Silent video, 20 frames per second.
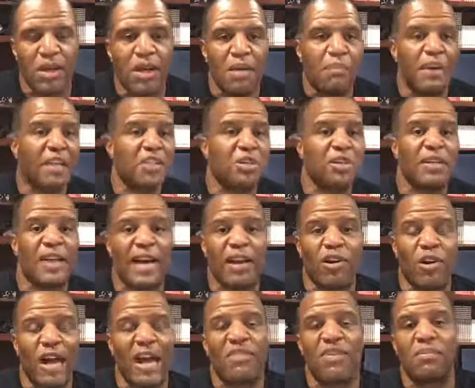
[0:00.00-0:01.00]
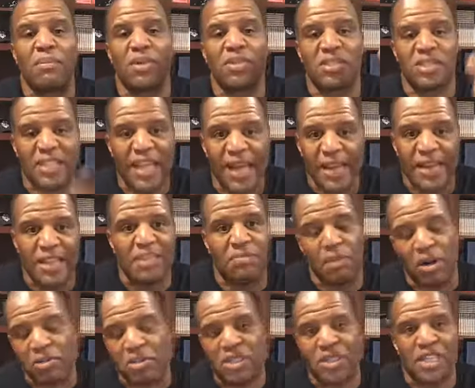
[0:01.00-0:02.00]
Make sure you don't have a
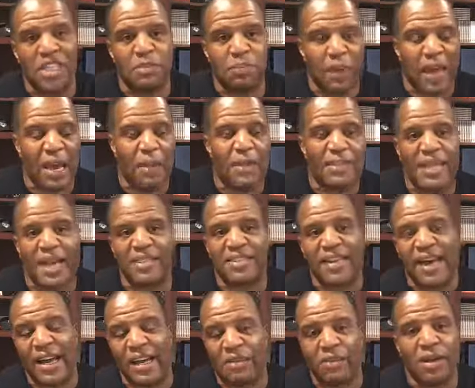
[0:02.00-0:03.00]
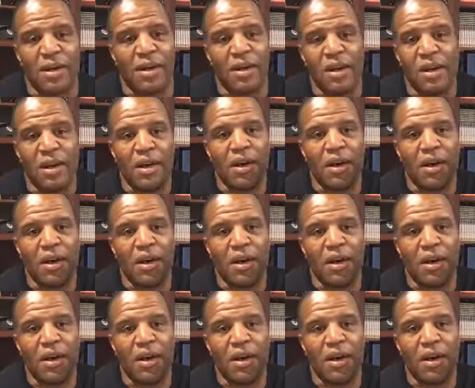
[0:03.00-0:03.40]
Mercedes payments outside of